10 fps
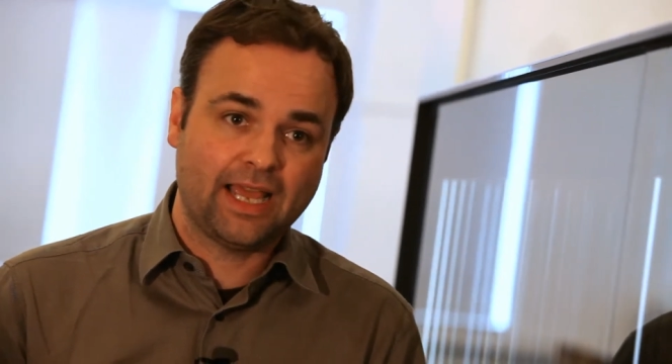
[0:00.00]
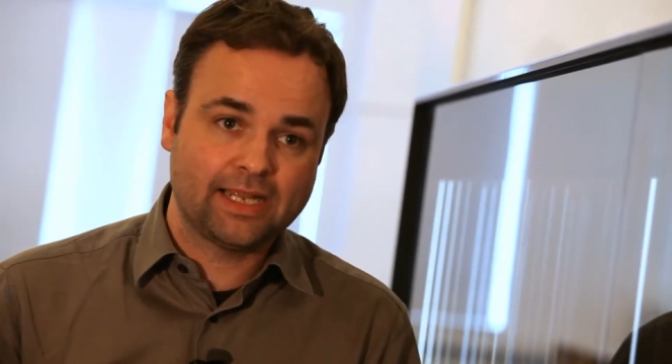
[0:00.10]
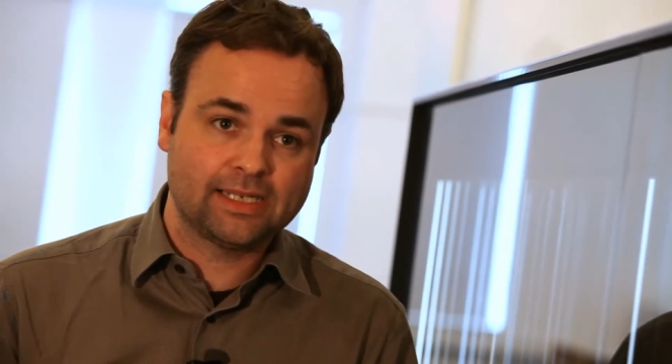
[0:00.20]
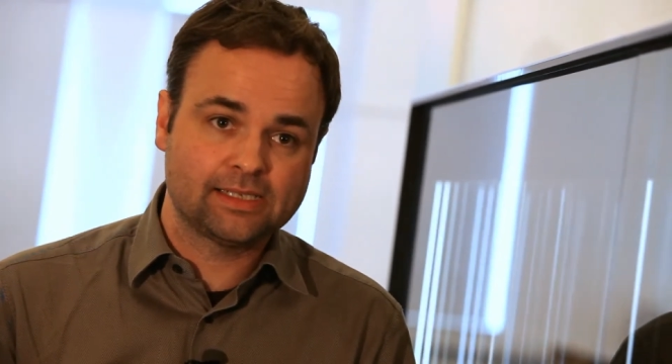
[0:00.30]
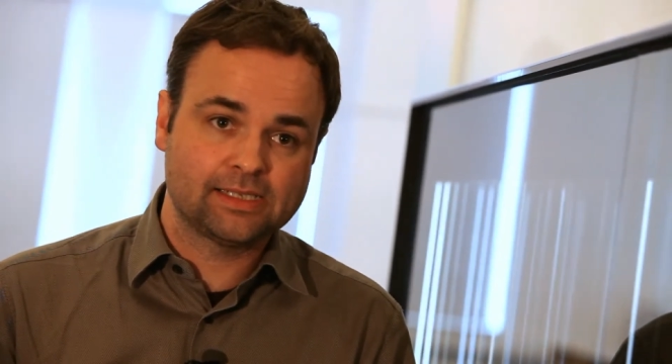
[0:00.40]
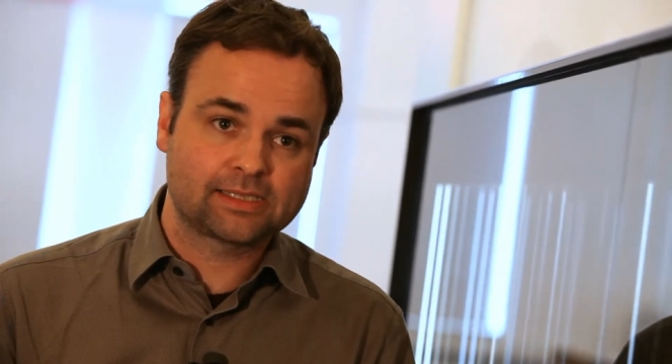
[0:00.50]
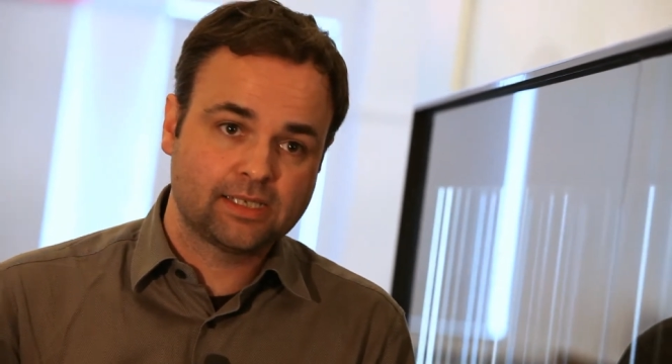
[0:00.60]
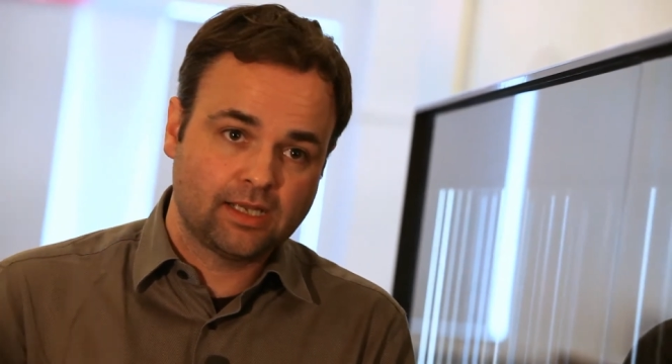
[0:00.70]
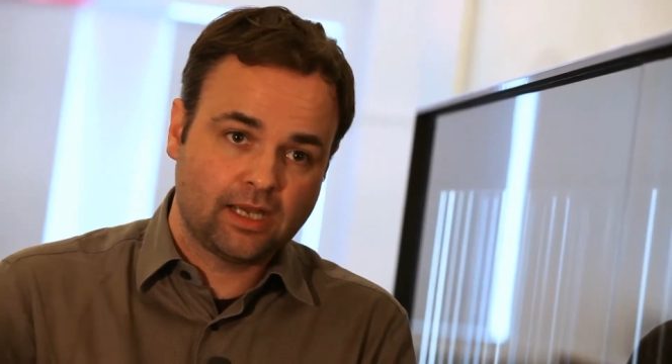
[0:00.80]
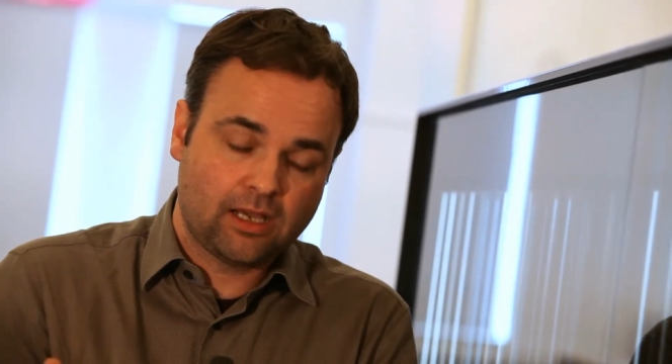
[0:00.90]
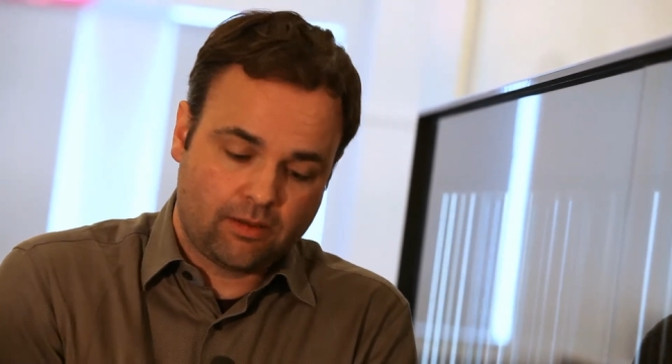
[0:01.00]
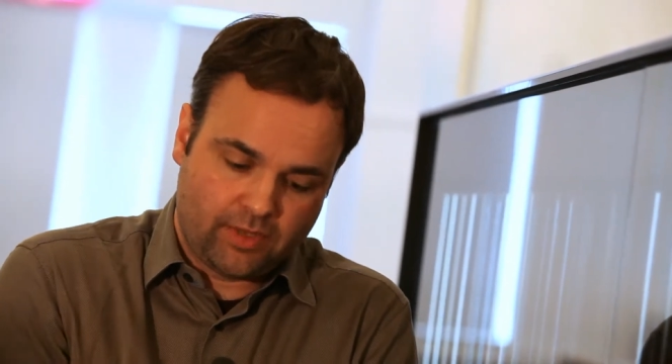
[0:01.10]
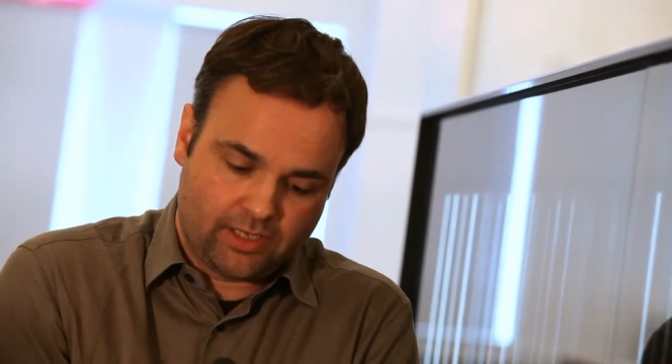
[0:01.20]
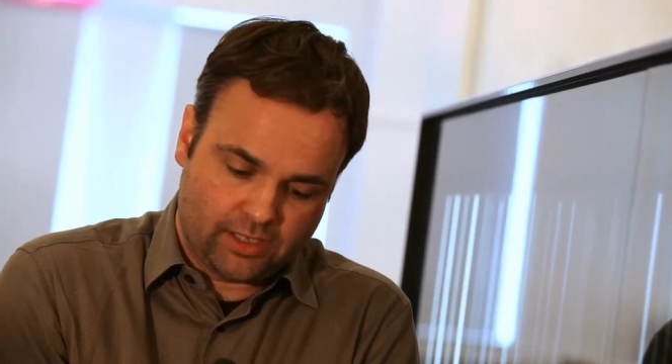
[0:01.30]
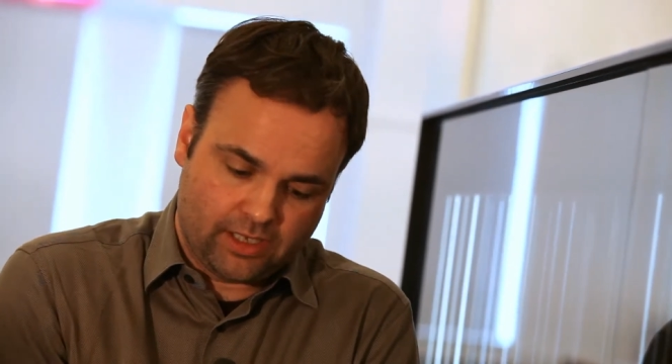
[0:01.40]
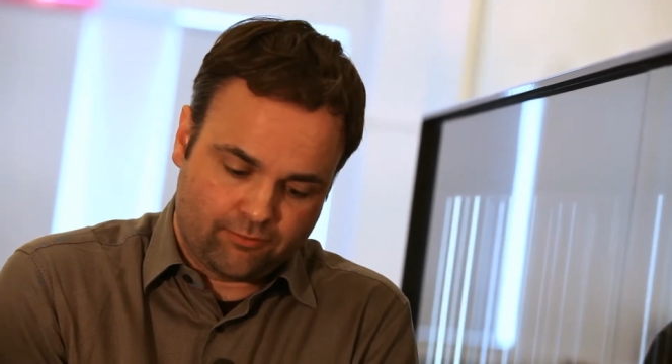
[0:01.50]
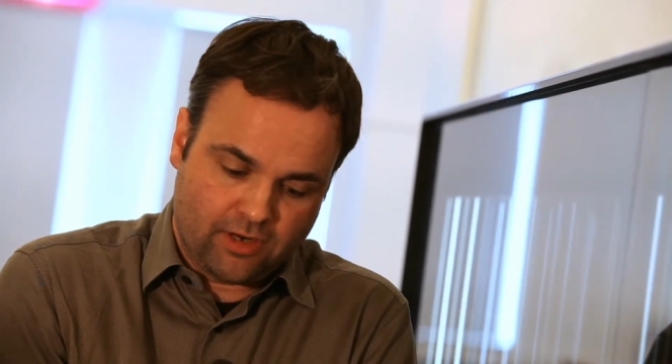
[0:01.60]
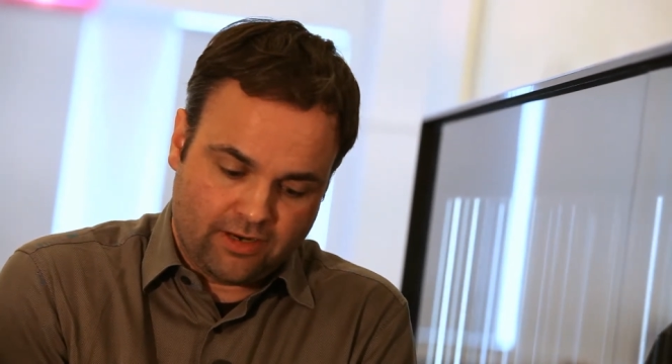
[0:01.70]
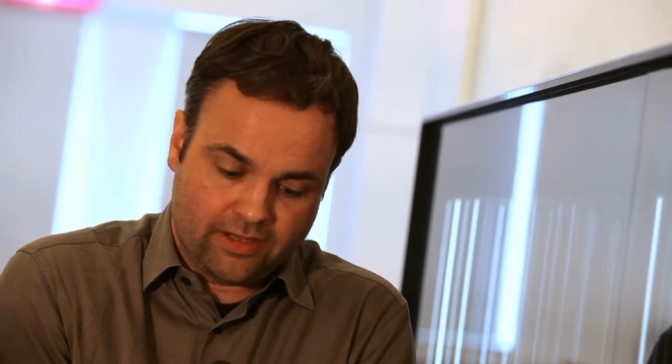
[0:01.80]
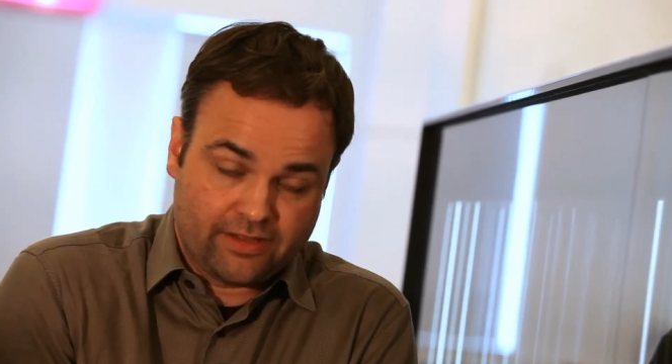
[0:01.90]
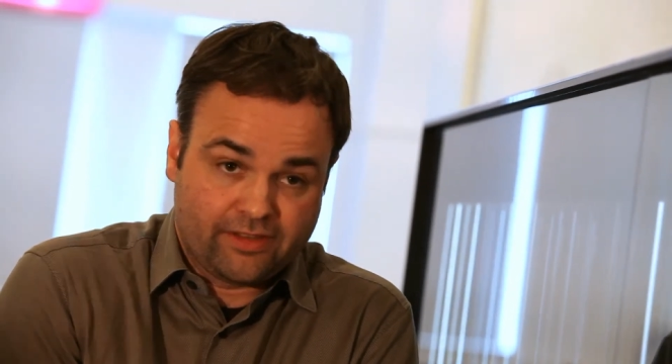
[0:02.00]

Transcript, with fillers: and um, it, it, really,